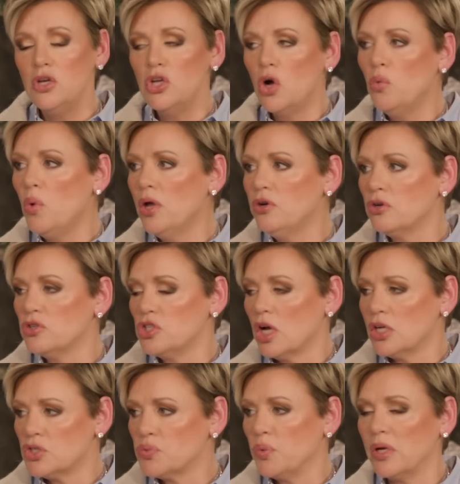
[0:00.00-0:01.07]
No wonder
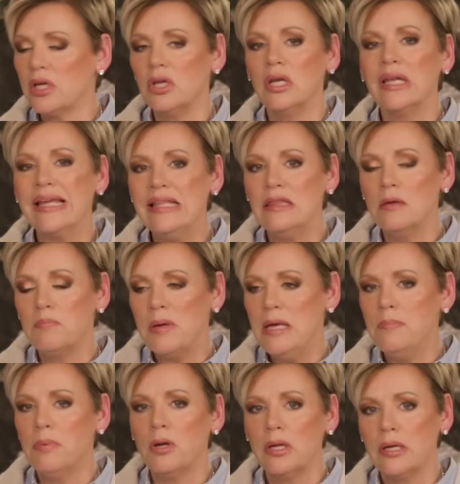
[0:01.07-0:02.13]
Joshua could lead the
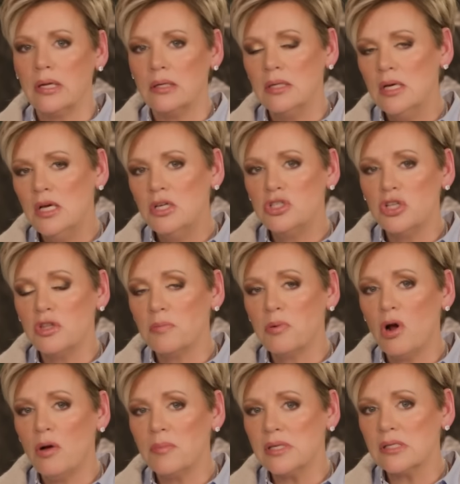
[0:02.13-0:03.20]
people in to the
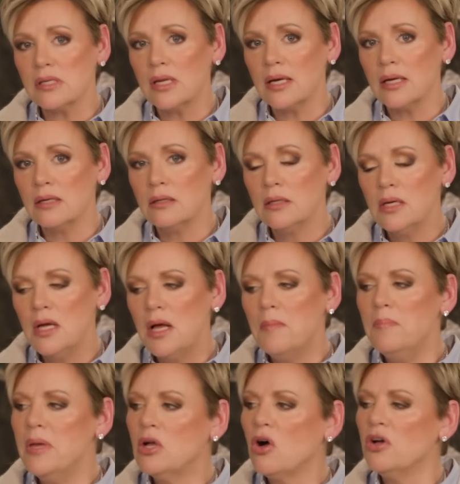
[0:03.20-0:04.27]
promised land,
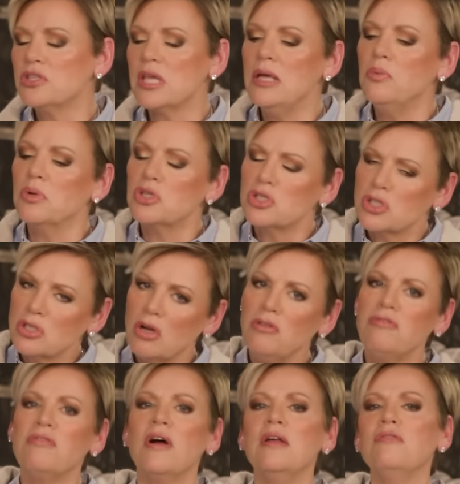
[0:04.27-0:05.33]
because he was so
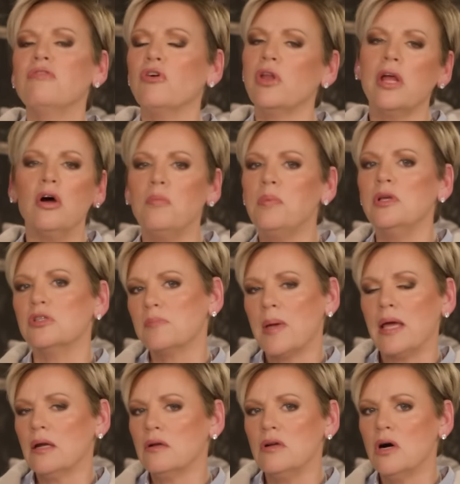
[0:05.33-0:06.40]
faithful to help his
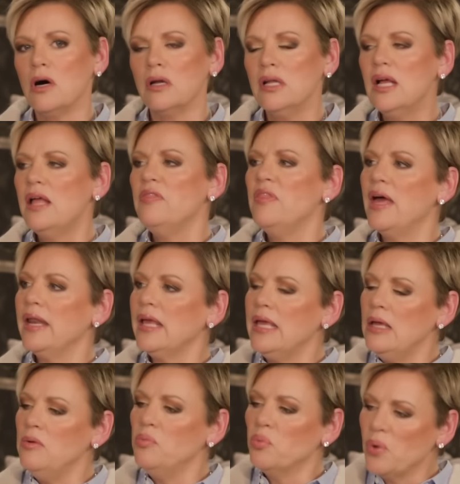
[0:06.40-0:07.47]
man of God that
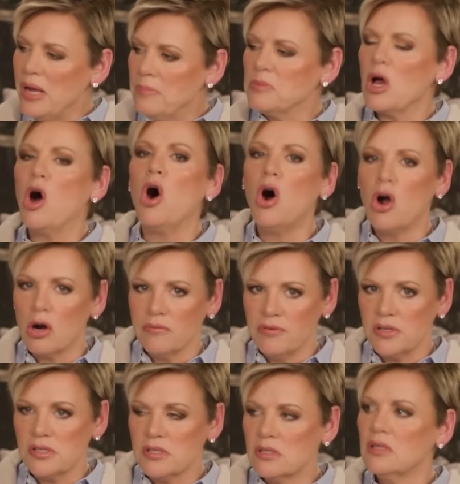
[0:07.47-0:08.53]
he reaped a
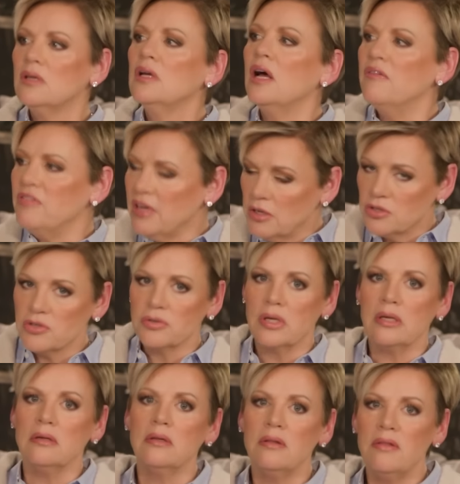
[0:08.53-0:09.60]
harvest of
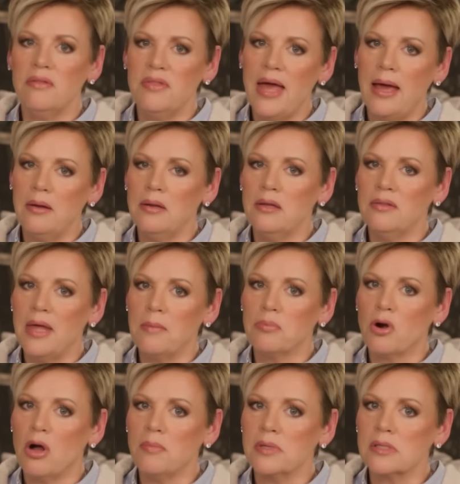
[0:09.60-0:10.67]
entering that
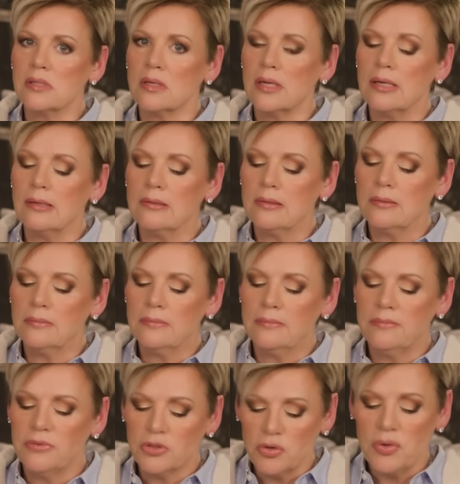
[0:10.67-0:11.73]
promised land
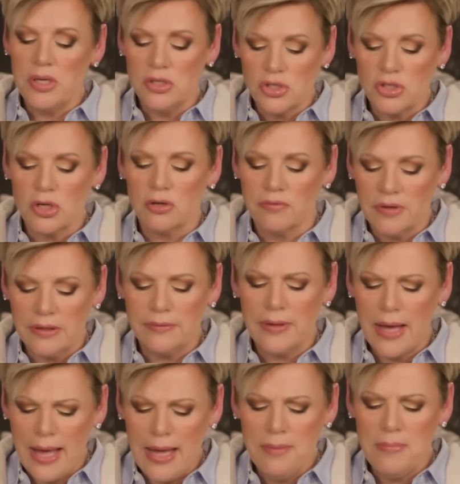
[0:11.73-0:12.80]
through his serving.
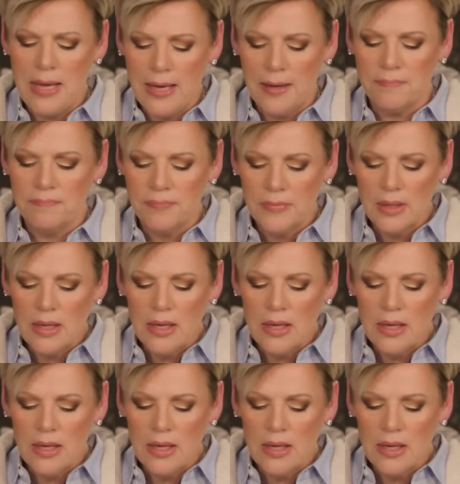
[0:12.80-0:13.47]
Amen.